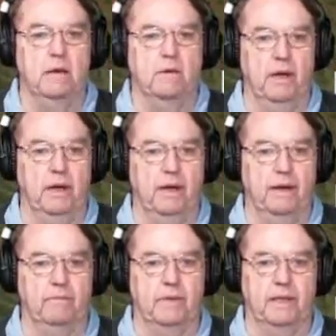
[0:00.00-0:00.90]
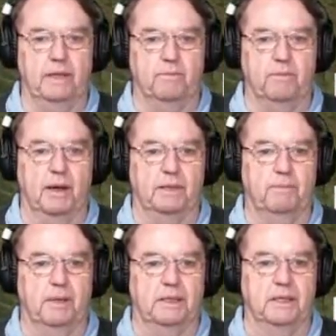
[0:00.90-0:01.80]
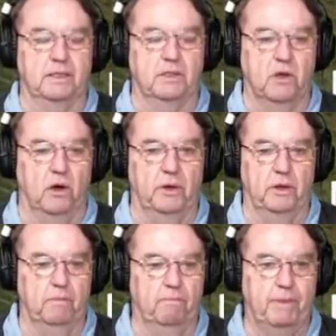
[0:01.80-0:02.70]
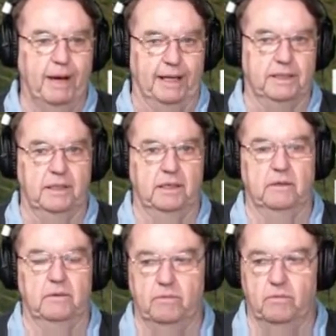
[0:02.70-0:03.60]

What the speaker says: And the gut button is gone. But when